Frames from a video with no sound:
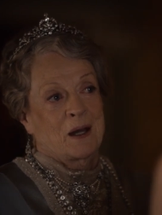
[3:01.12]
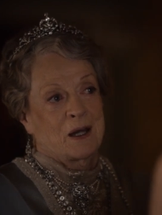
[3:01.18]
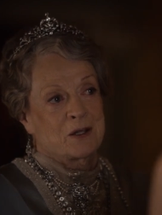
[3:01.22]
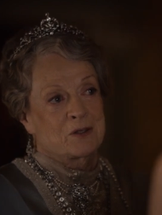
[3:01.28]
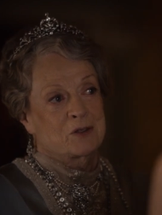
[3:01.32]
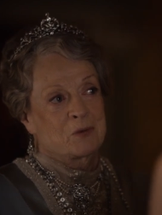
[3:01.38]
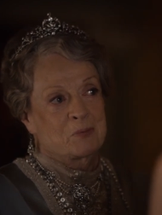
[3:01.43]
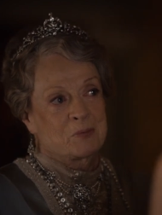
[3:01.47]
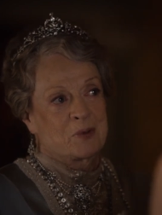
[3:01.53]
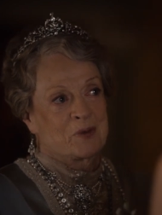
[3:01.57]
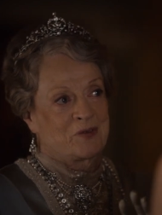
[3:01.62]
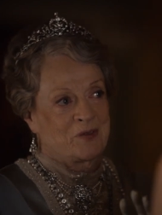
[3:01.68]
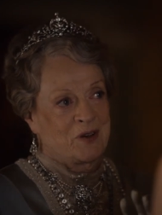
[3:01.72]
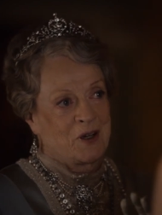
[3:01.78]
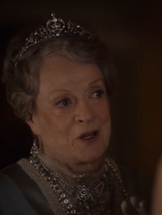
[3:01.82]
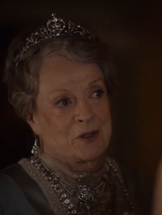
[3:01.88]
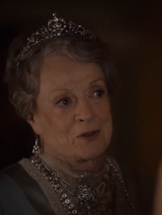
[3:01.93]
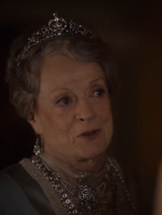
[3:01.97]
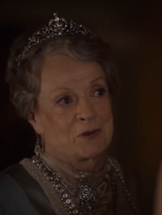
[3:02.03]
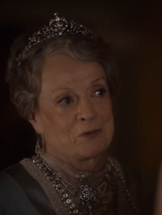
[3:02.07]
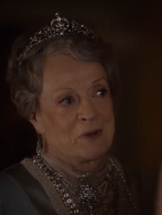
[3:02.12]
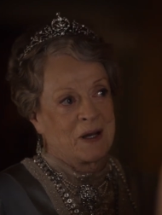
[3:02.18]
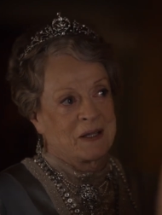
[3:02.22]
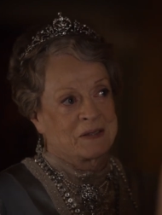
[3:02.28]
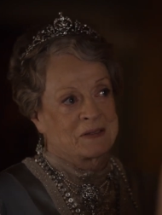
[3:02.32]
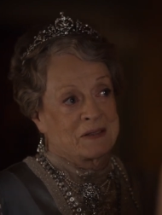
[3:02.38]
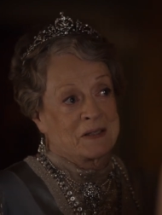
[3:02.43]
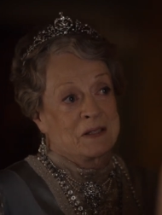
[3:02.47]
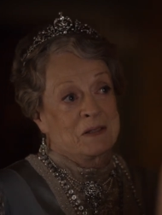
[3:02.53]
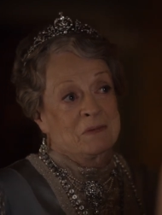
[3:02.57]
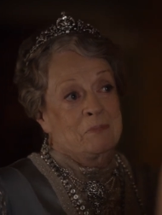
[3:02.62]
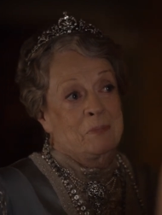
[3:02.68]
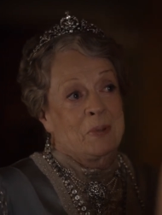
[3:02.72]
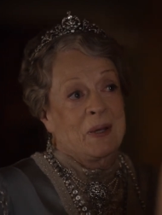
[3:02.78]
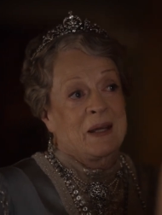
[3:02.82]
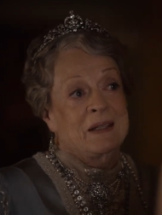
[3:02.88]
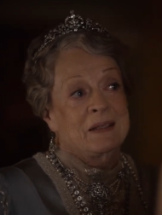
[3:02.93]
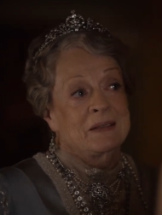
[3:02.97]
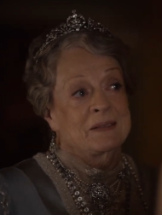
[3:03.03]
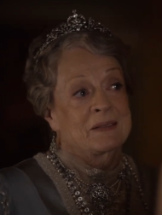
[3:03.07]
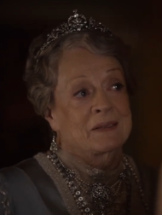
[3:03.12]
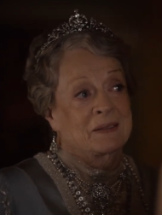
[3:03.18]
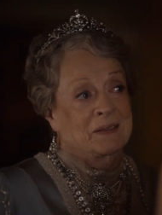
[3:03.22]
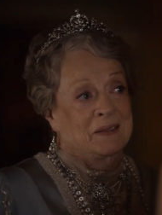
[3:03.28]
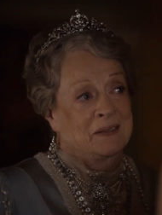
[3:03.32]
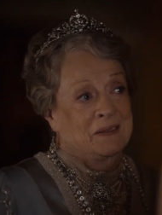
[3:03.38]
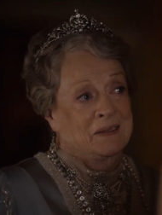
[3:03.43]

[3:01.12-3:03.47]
I should prefer to rest in peace.